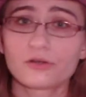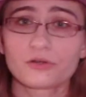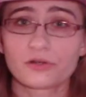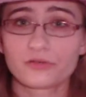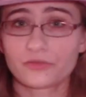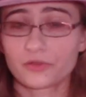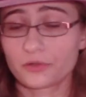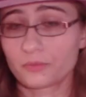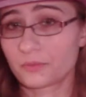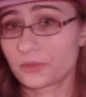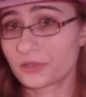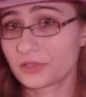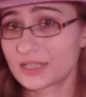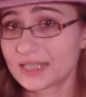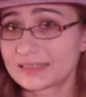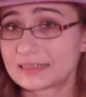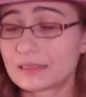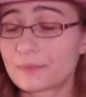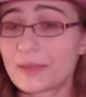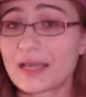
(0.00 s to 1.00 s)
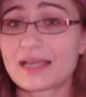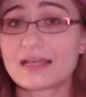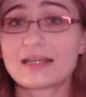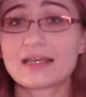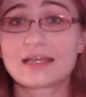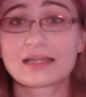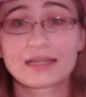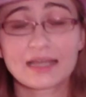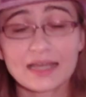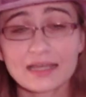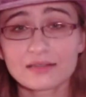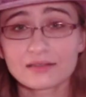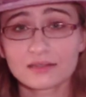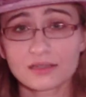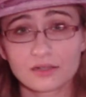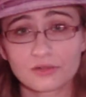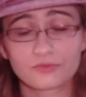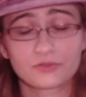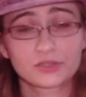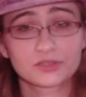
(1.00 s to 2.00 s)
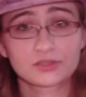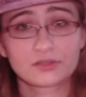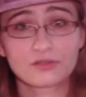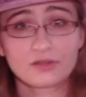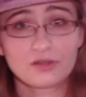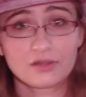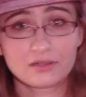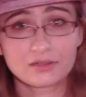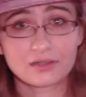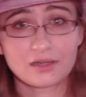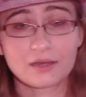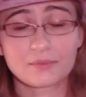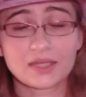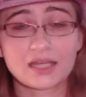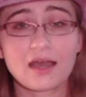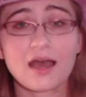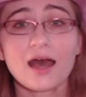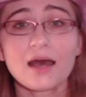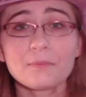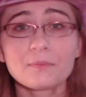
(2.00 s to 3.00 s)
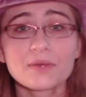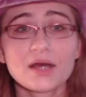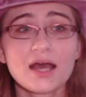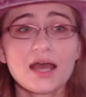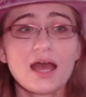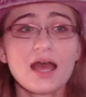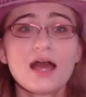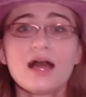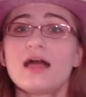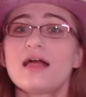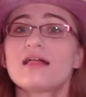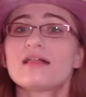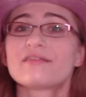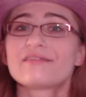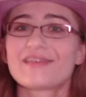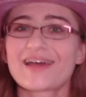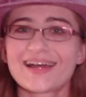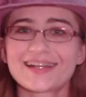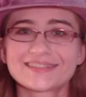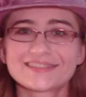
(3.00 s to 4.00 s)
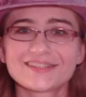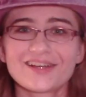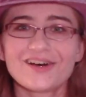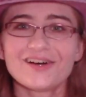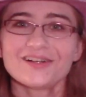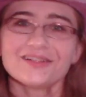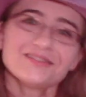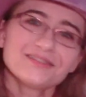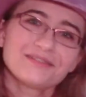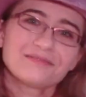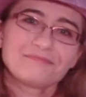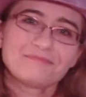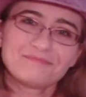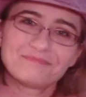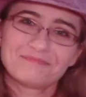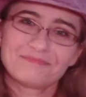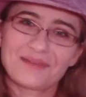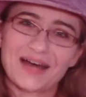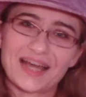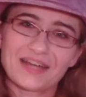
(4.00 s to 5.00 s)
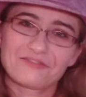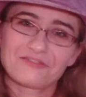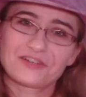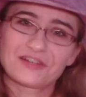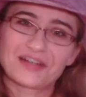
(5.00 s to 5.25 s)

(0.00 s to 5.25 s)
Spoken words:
or if you're participating in the Diverseathon coming up. That is all. Bye for